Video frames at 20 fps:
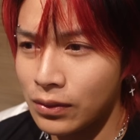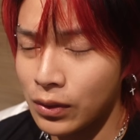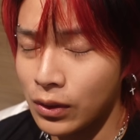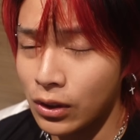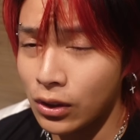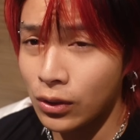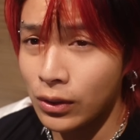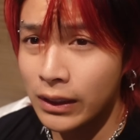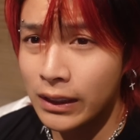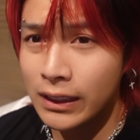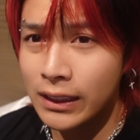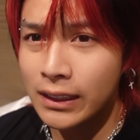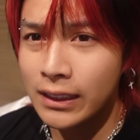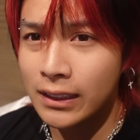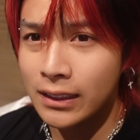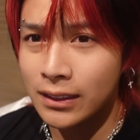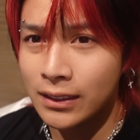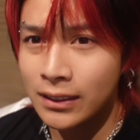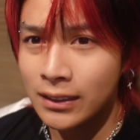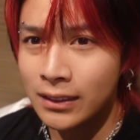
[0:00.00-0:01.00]
For 3
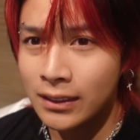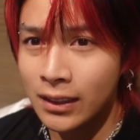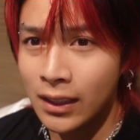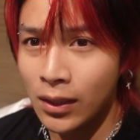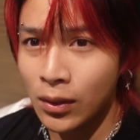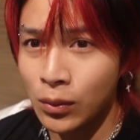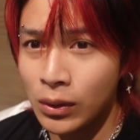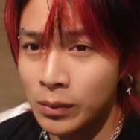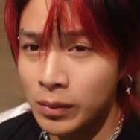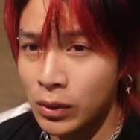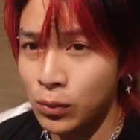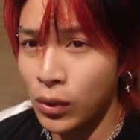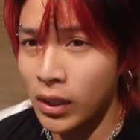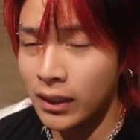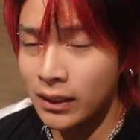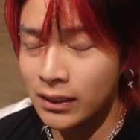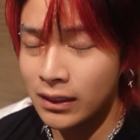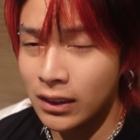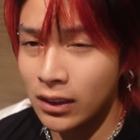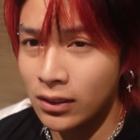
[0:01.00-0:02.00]
years, we've been
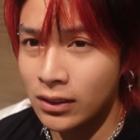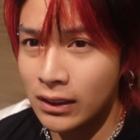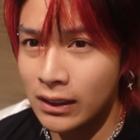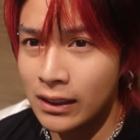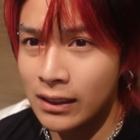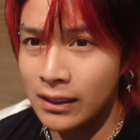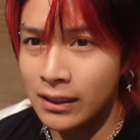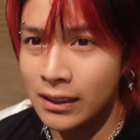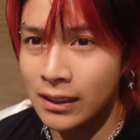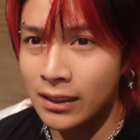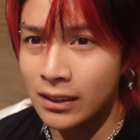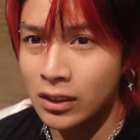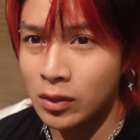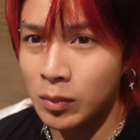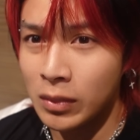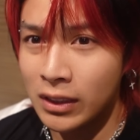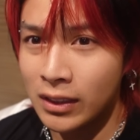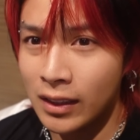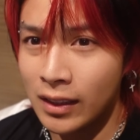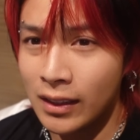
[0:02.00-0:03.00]
wanting to go to India
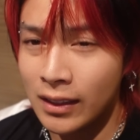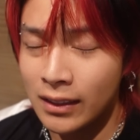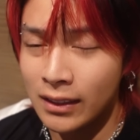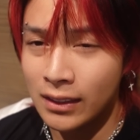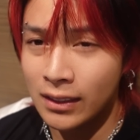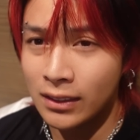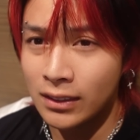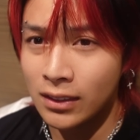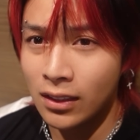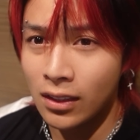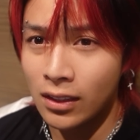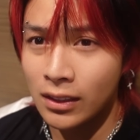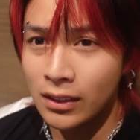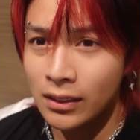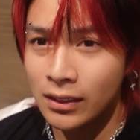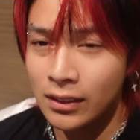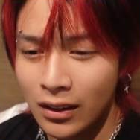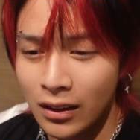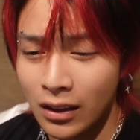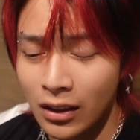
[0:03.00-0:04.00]
to meet the India
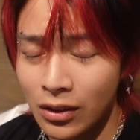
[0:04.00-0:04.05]
stars.